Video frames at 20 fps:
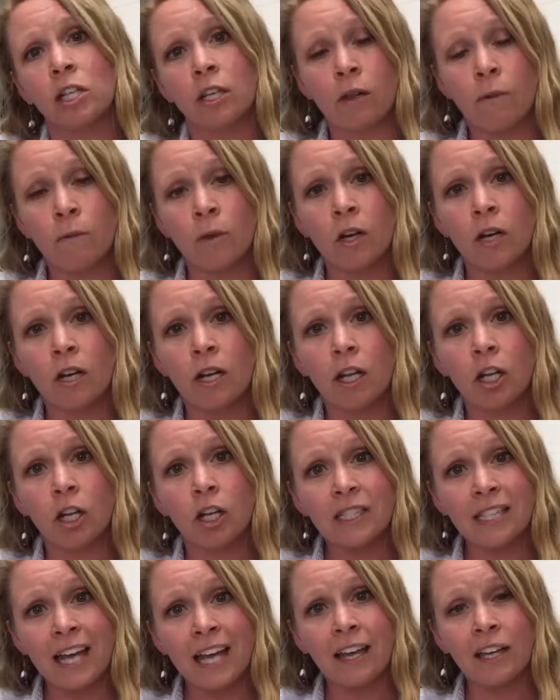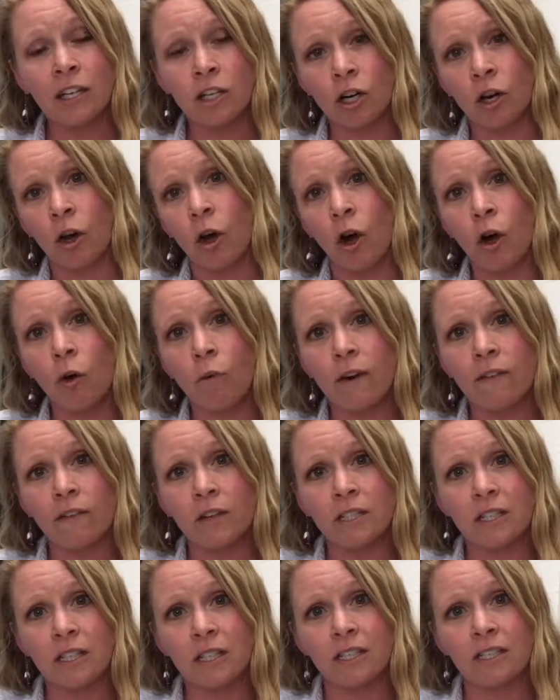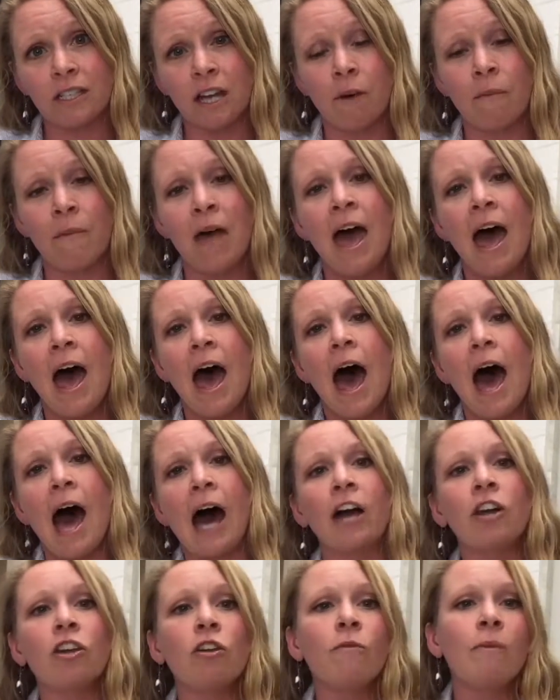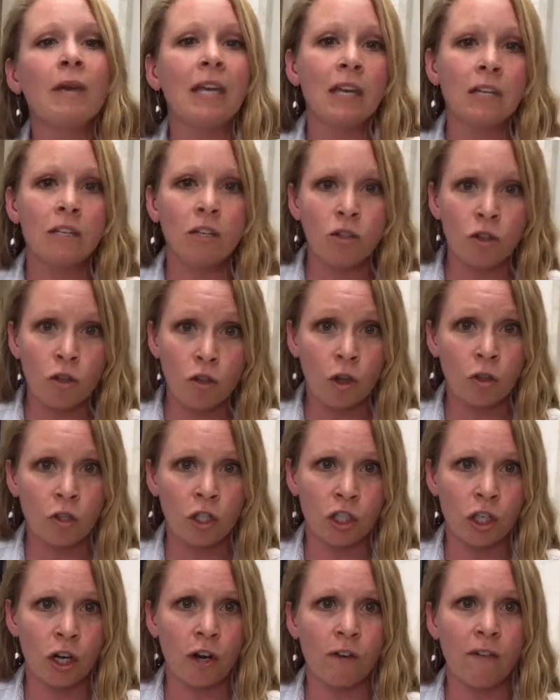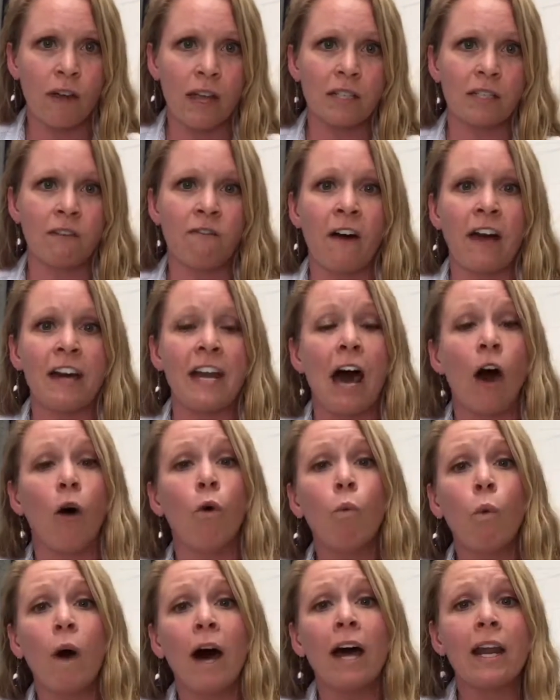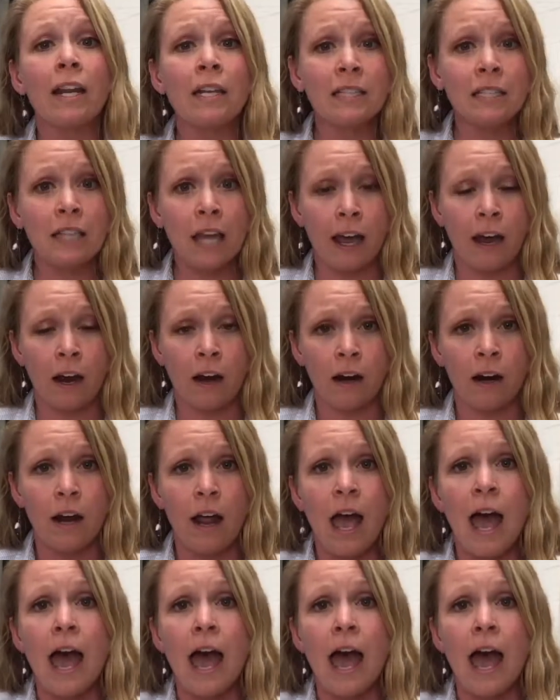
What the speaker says: and community looks like in your whole river system, how do you begin to do those surveys to find out what is there?